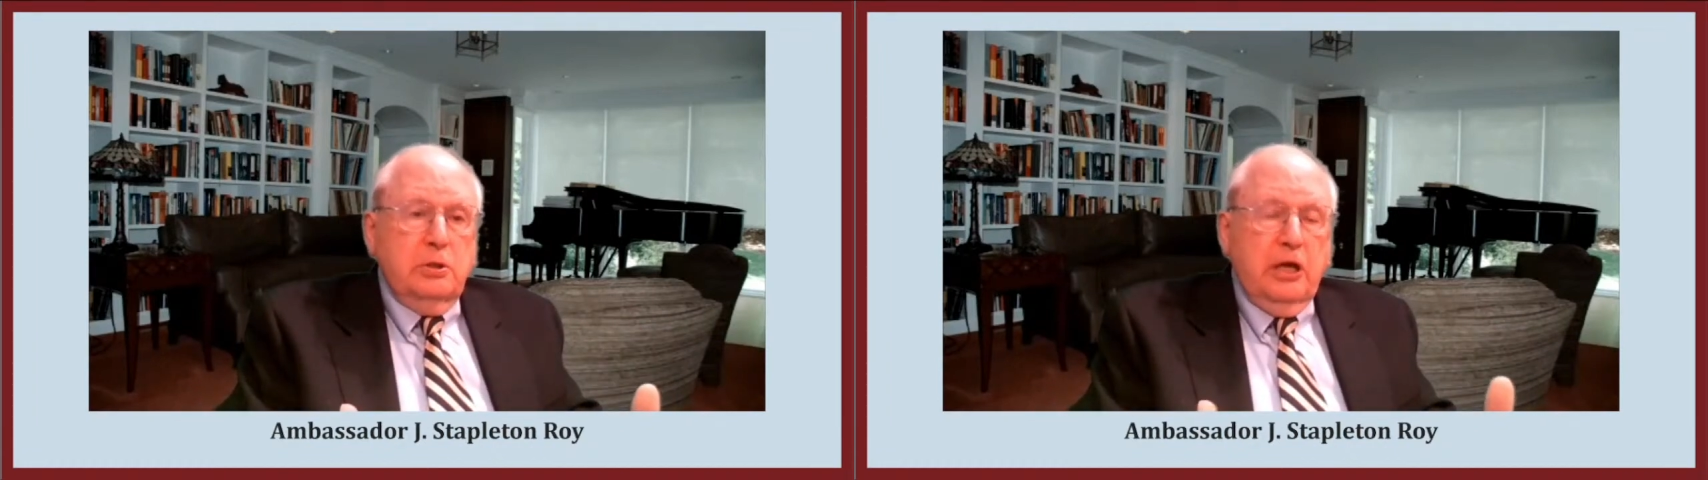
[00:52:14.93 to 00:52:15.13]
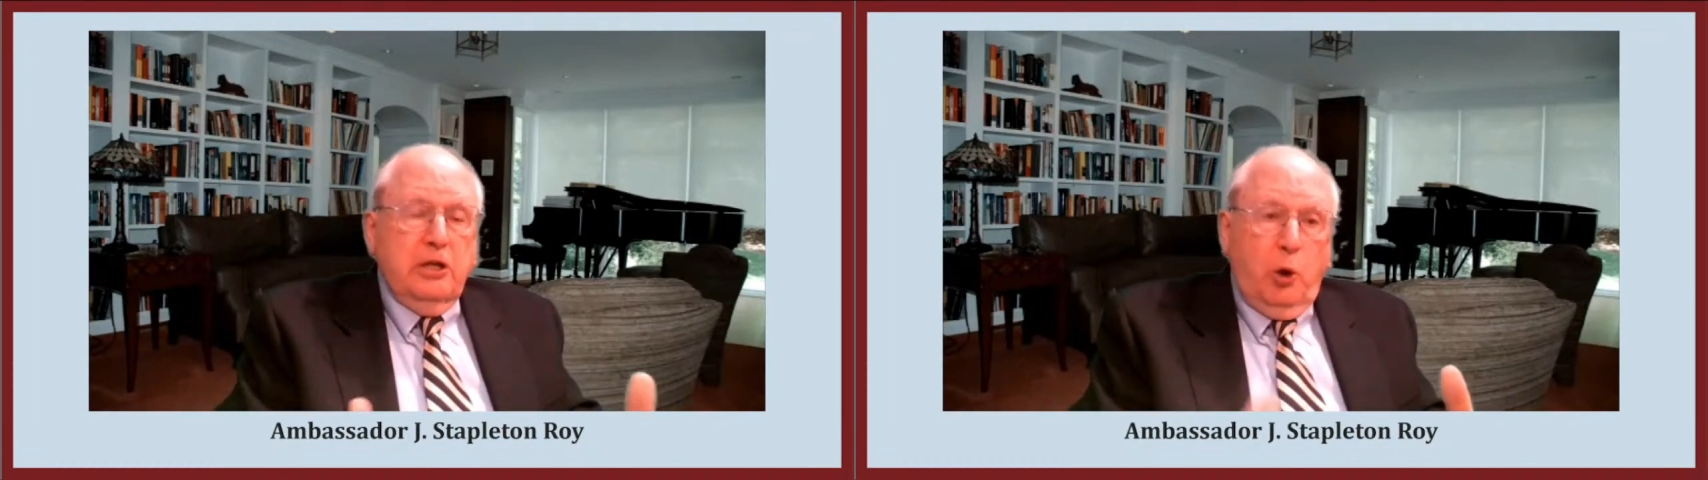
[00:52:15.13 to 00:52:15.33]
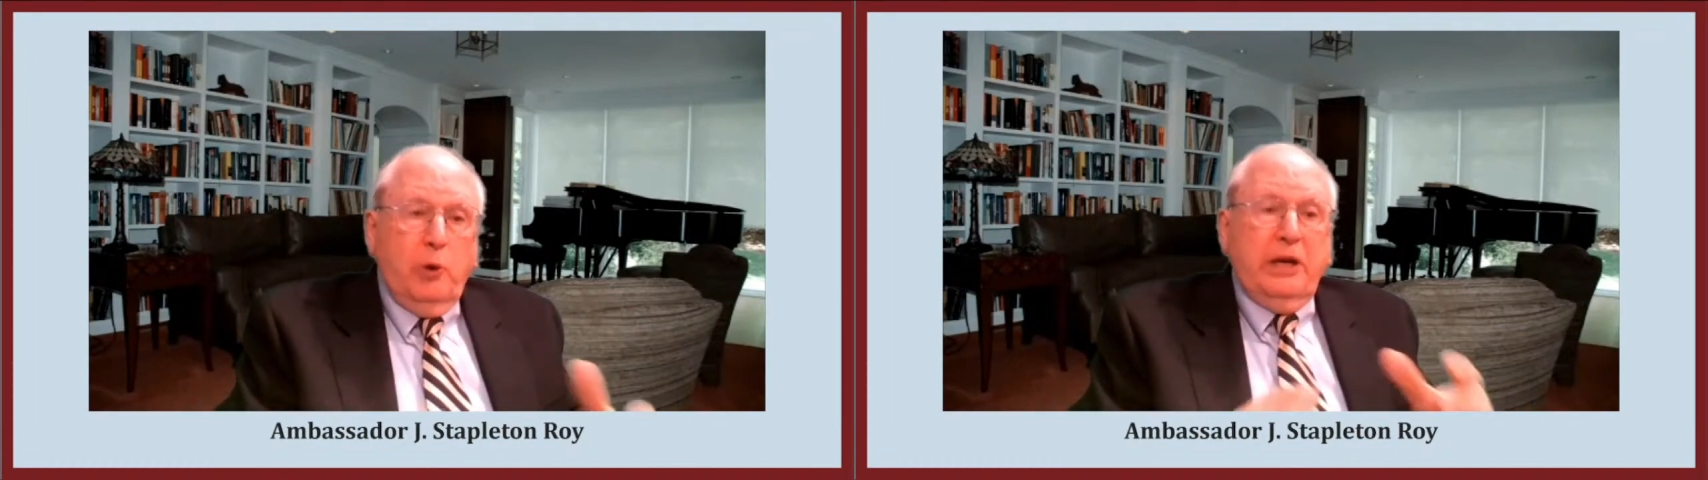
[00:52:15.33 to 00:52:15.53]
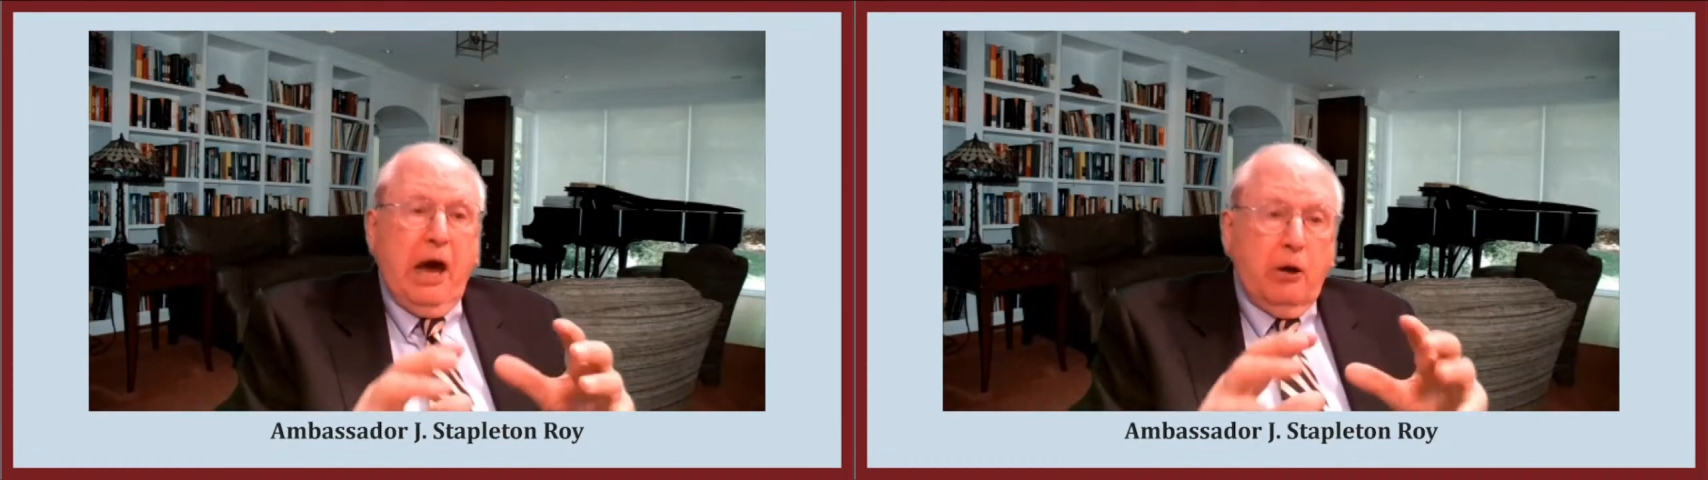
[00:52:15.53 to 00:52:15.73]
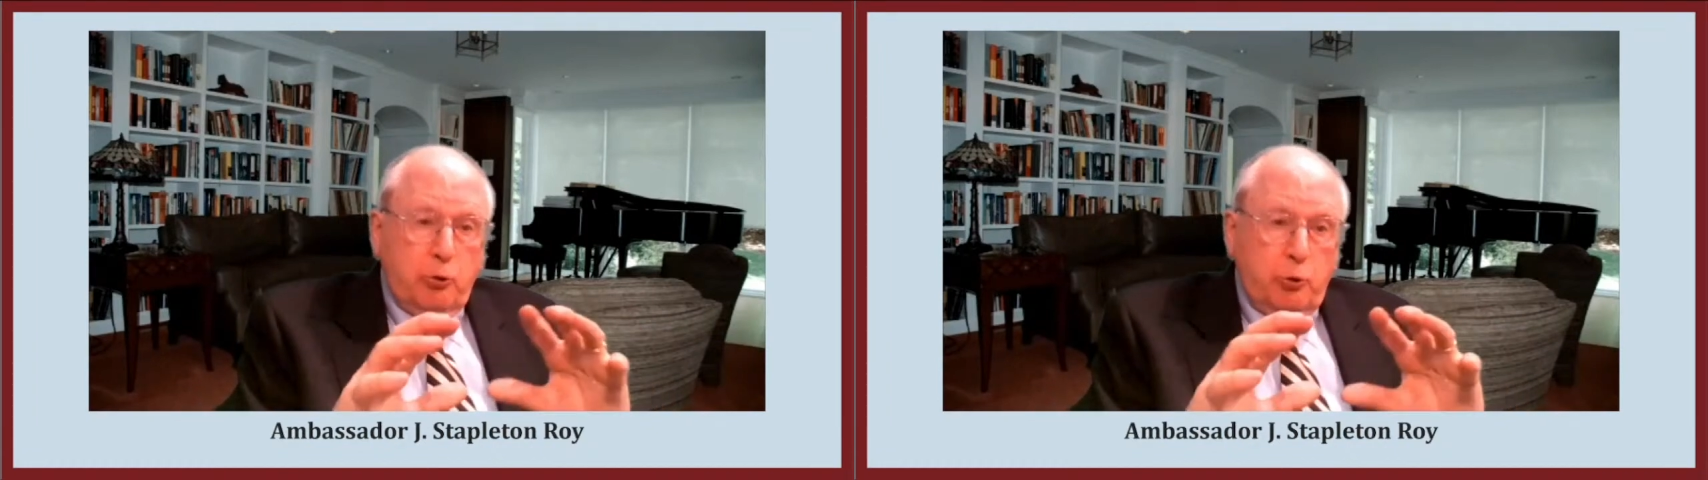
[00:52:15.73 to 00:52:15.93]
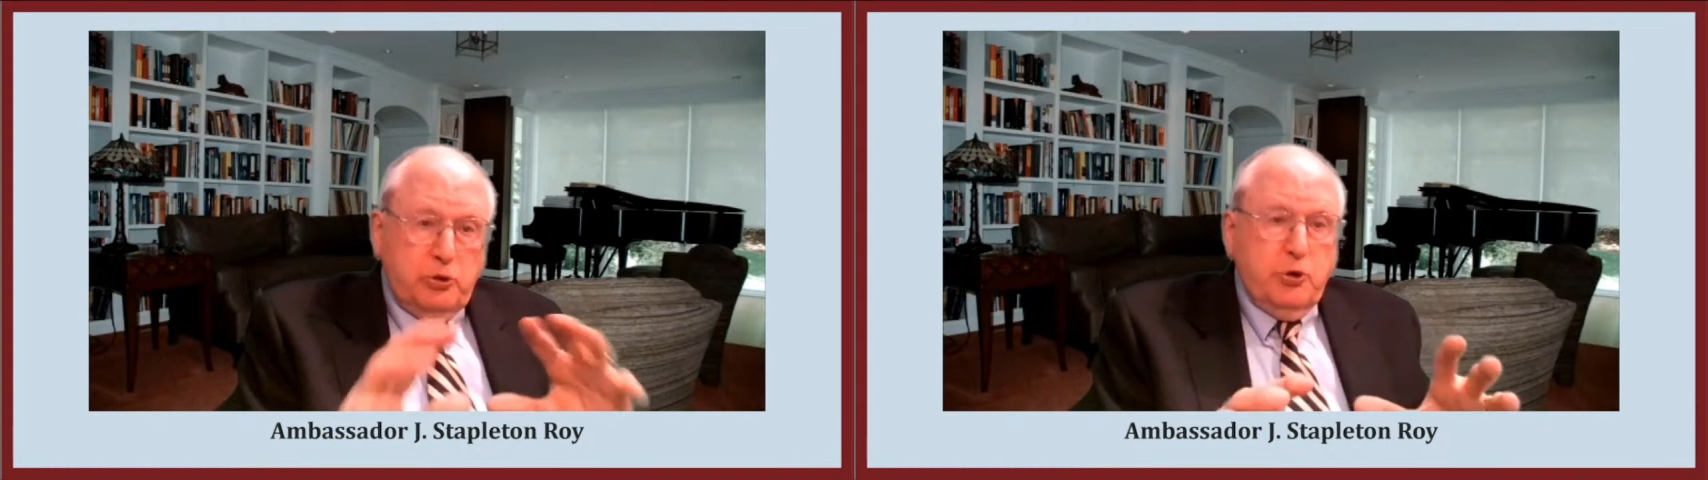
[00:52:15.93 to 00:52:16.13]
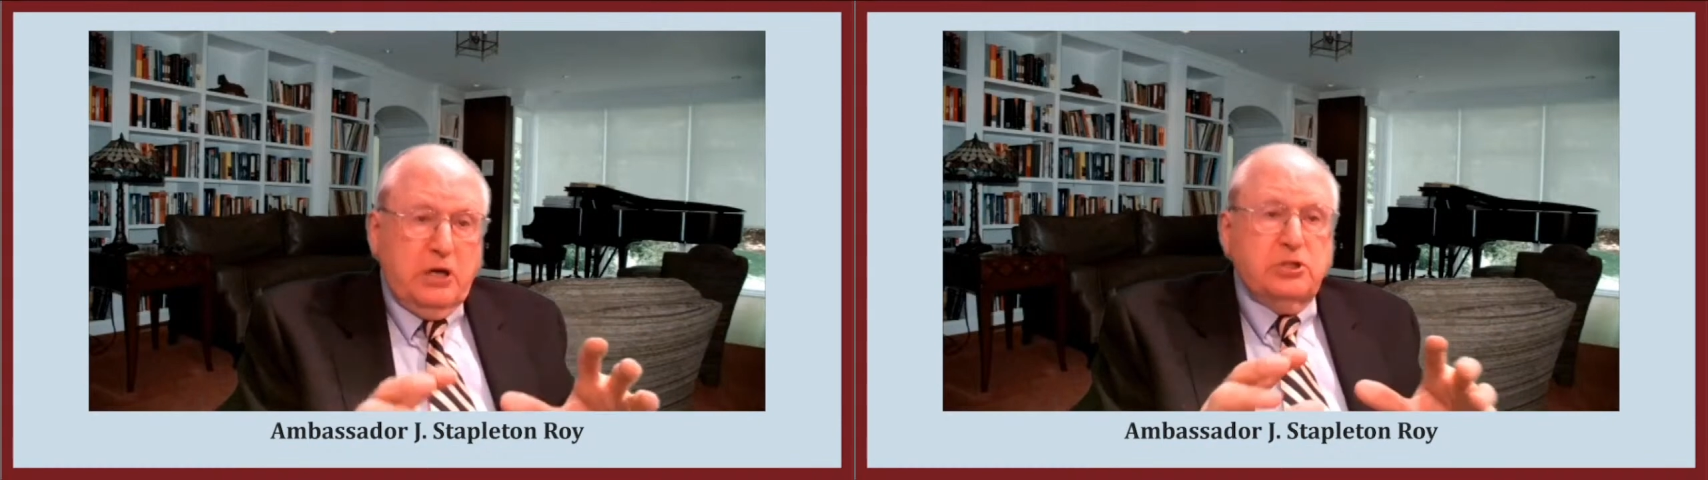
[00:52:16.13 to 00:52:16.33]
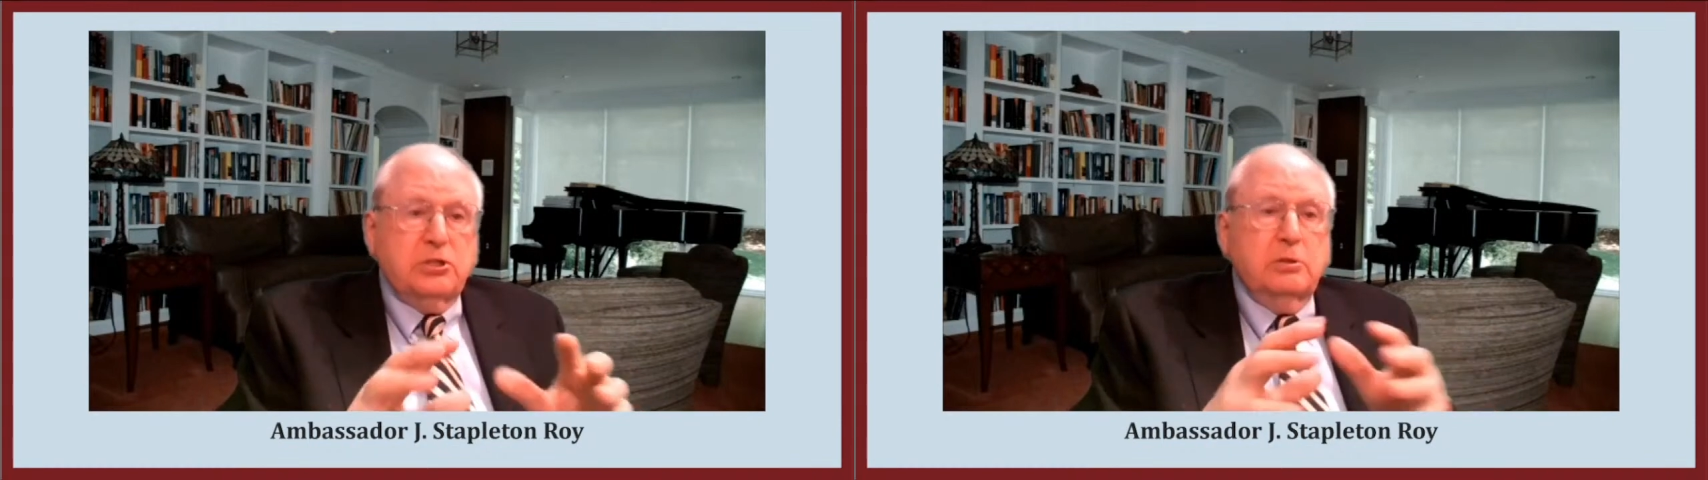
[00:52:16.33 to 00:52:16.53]
in knowing how to
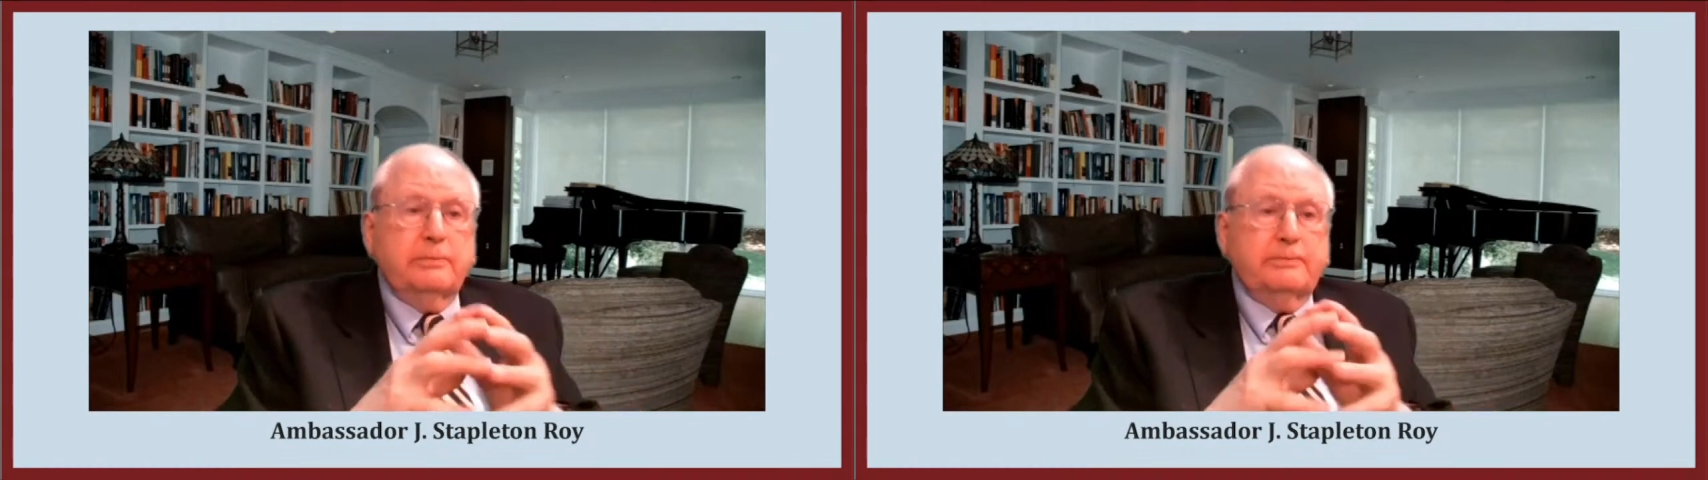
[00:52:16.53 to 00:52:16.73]
address